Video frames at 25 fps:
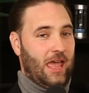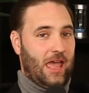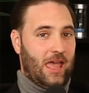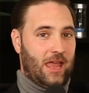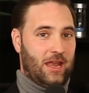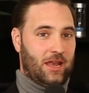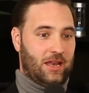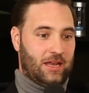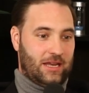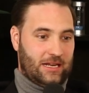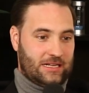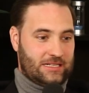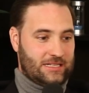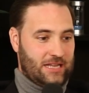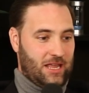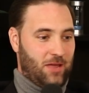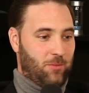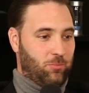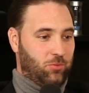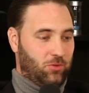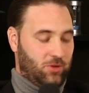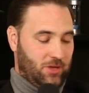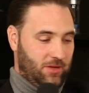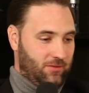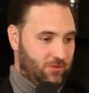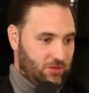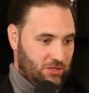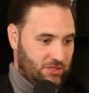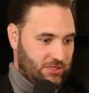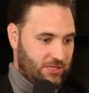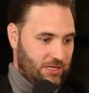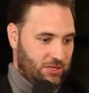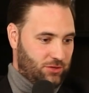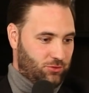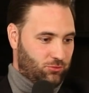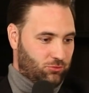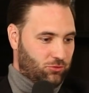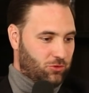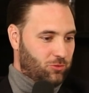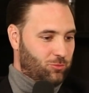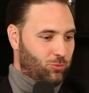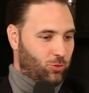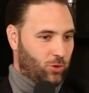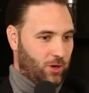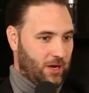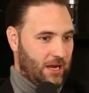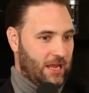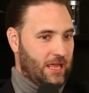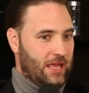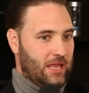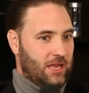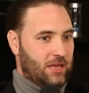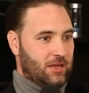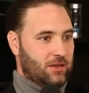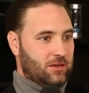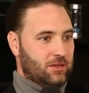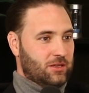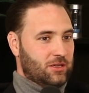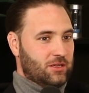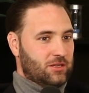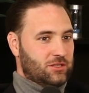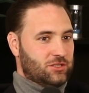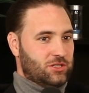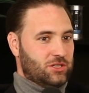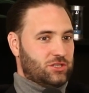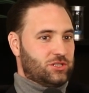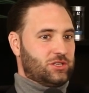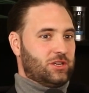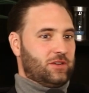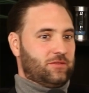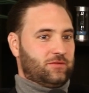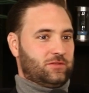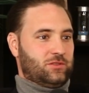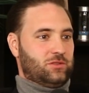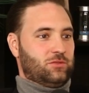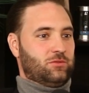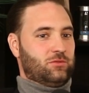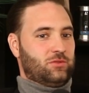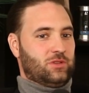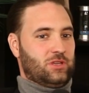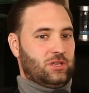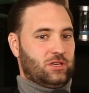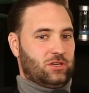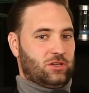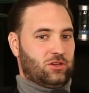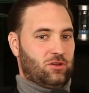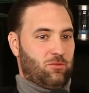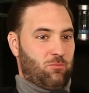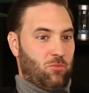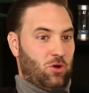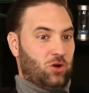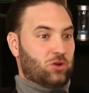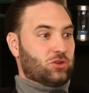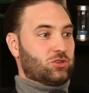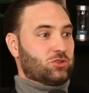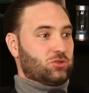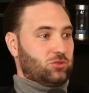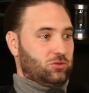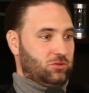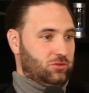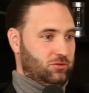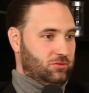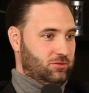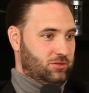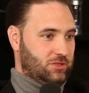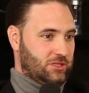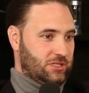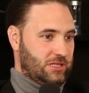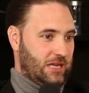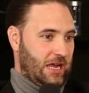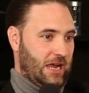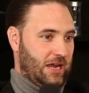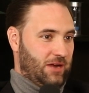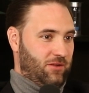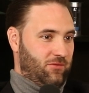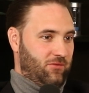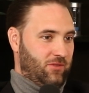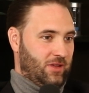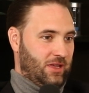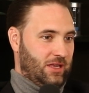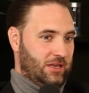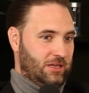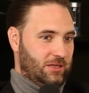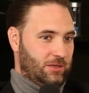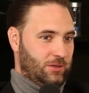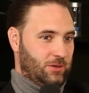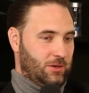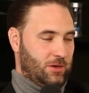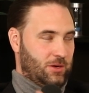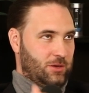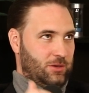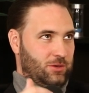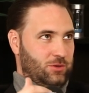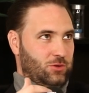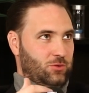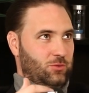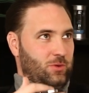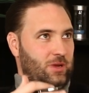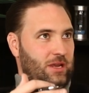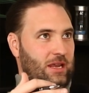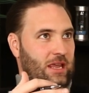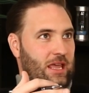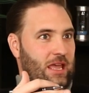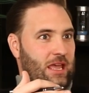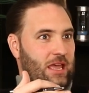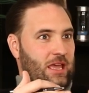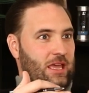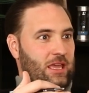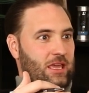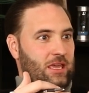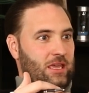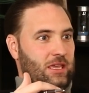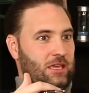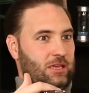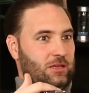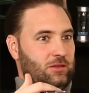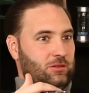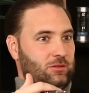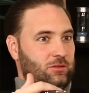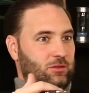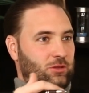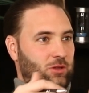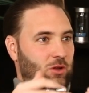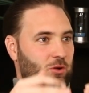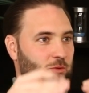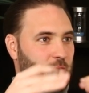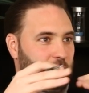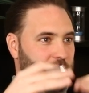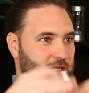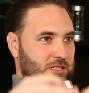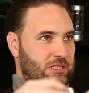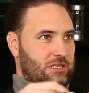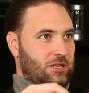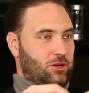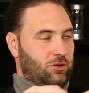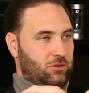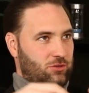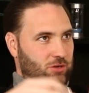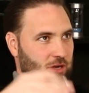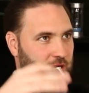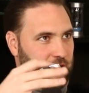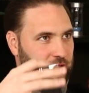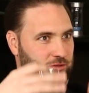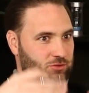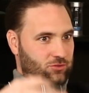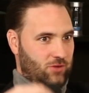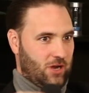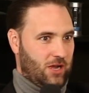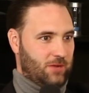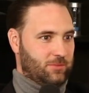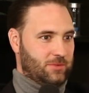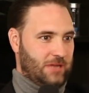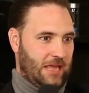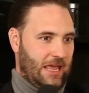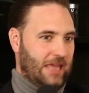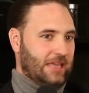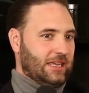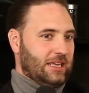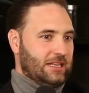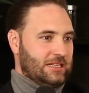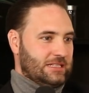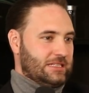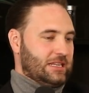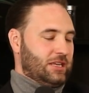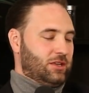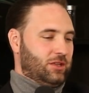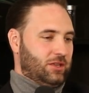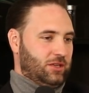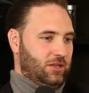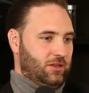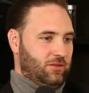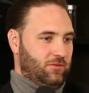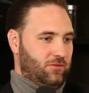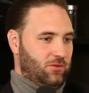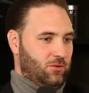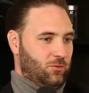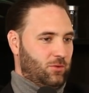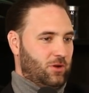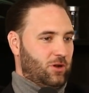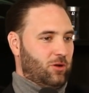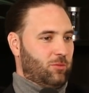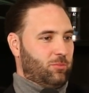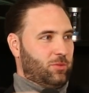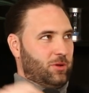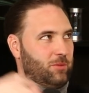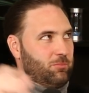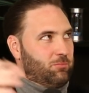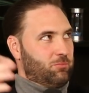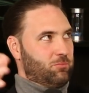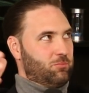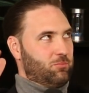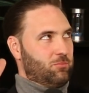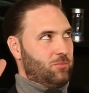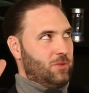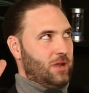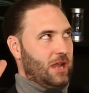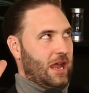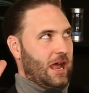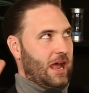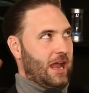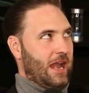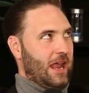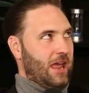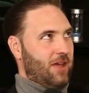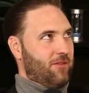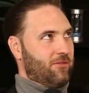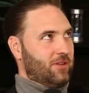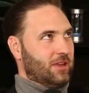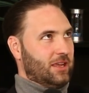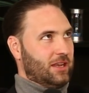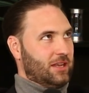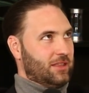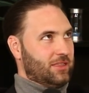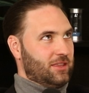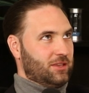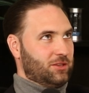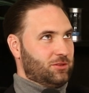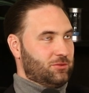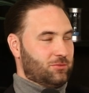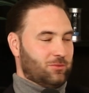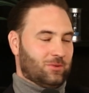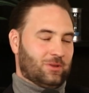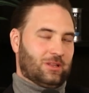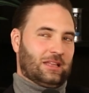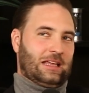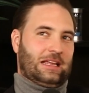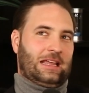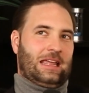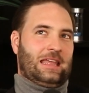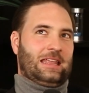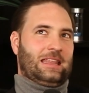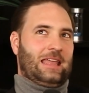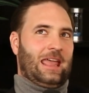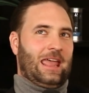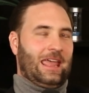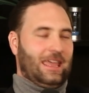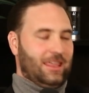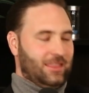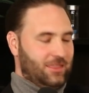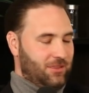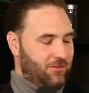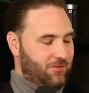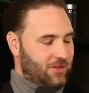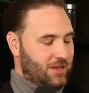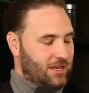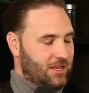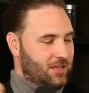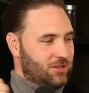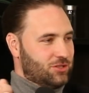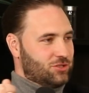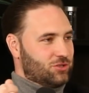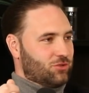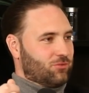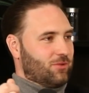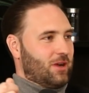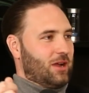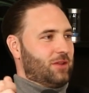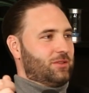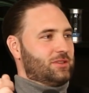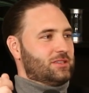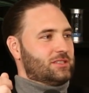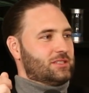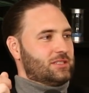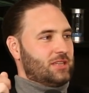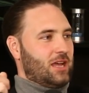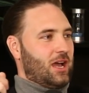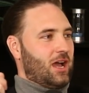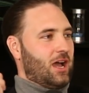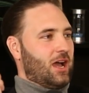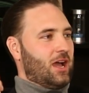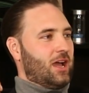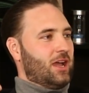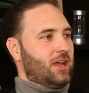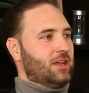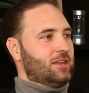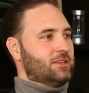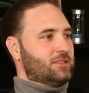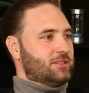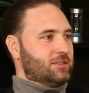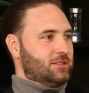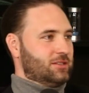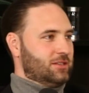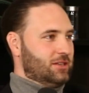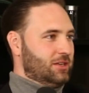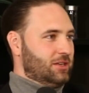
And an example, even just in the room we're in, to shift to the commercial side of it, doing a lowered or a dropped hanging ceiling, if you will, but not having it. I think you were like 1/8 of an inch around the sides, and